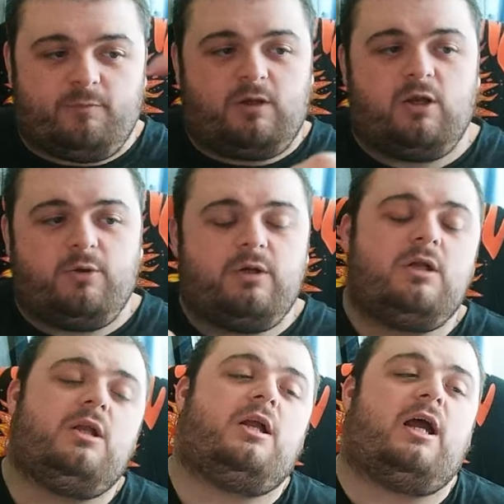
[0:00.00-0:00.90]
below.
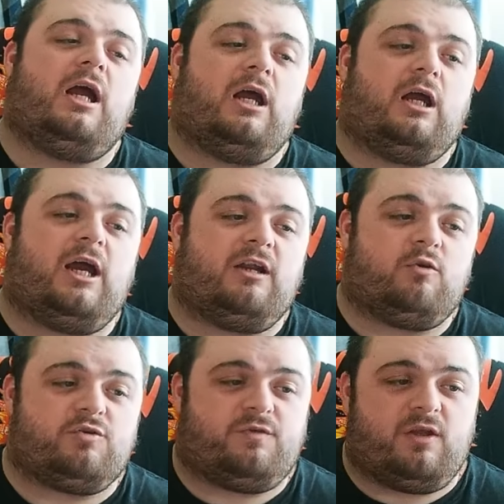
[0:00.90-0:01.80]
And of
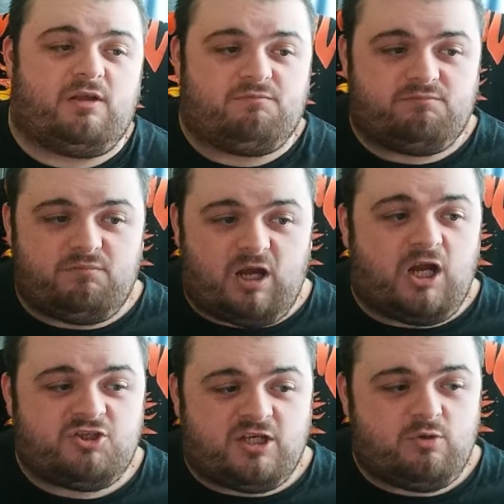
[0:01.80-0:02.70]
course, for
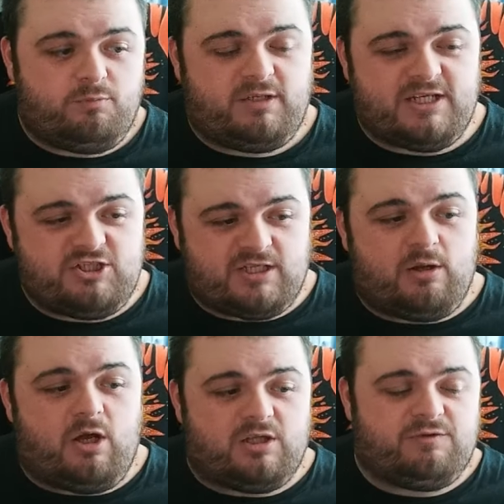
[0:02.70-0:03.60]
our channel, please check
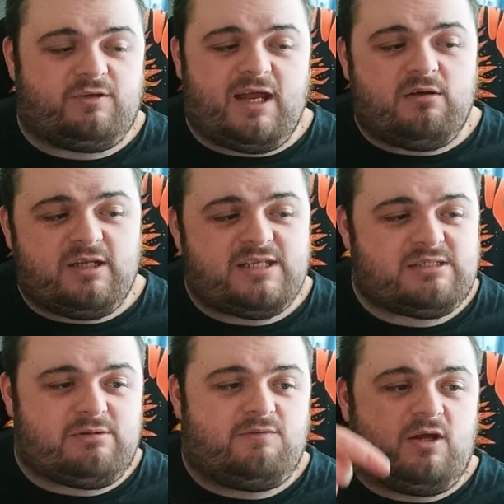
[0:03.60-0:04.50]
out our different outlets.
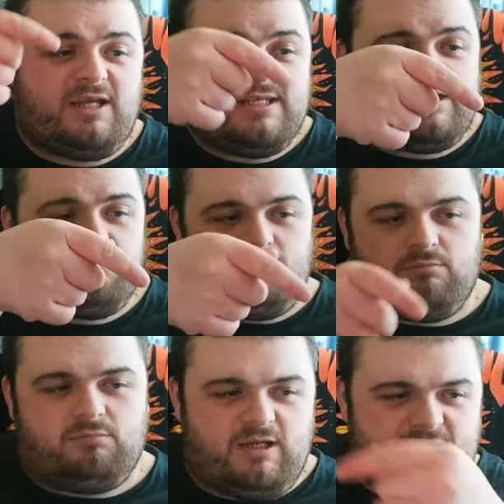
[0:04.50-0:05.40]
So we have our
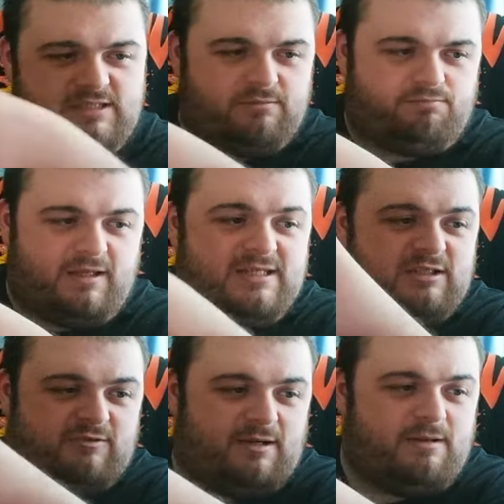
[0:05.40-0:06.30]

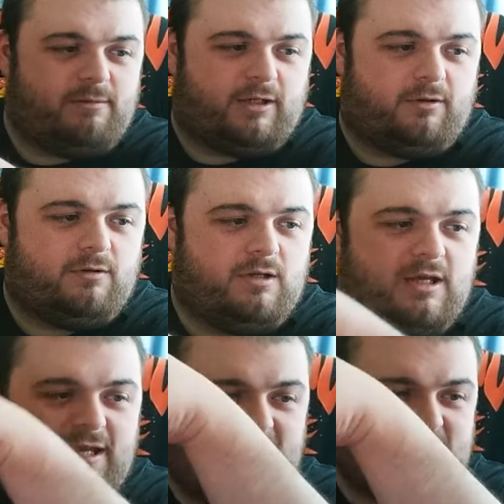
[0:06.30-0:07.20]
Instagram, there we go.
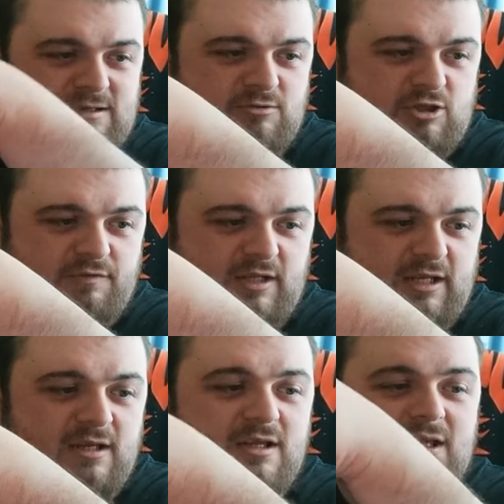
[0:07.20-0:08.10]
It's just over
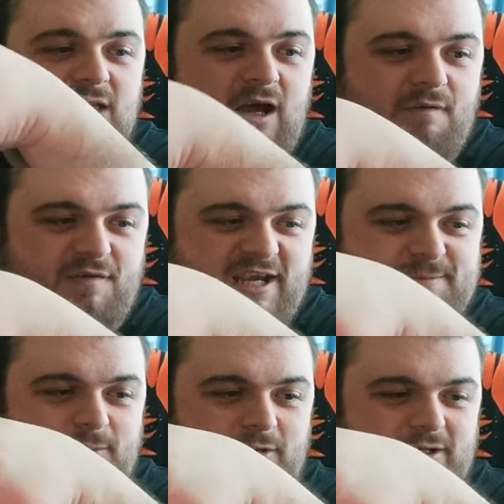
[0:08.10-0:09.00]
there, our
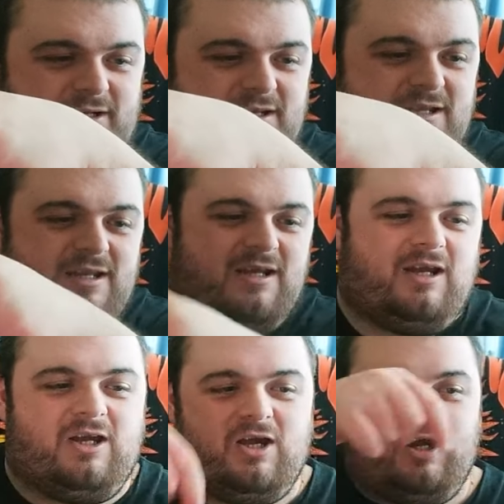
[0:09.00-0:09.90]
Facebook,
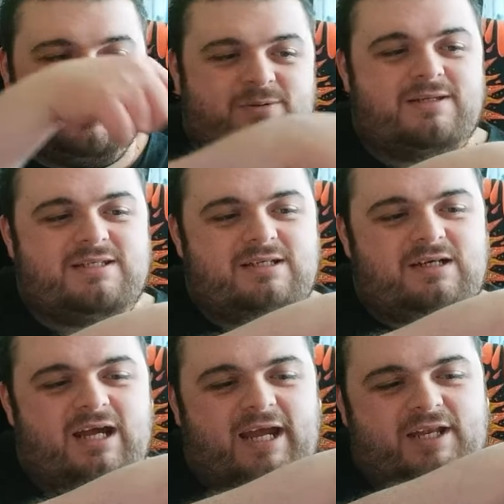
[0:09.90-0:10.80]
our
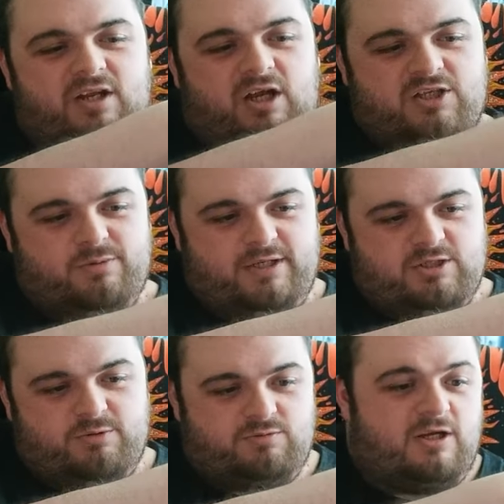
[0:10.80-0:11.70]
Twitter, and our
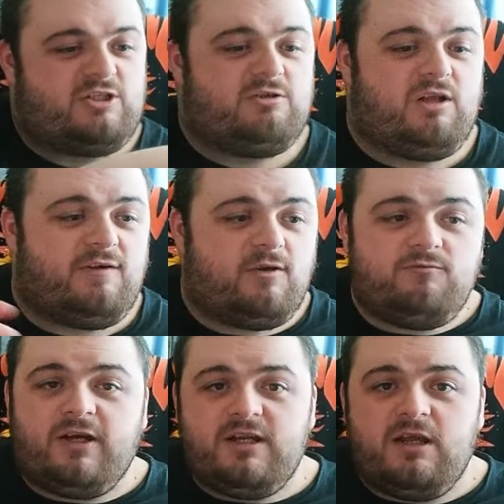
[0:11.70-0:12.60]
Twitch, which we're actually live on
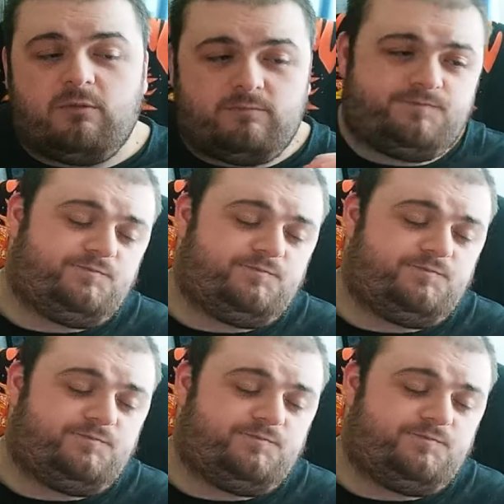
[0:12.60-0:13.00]
right now.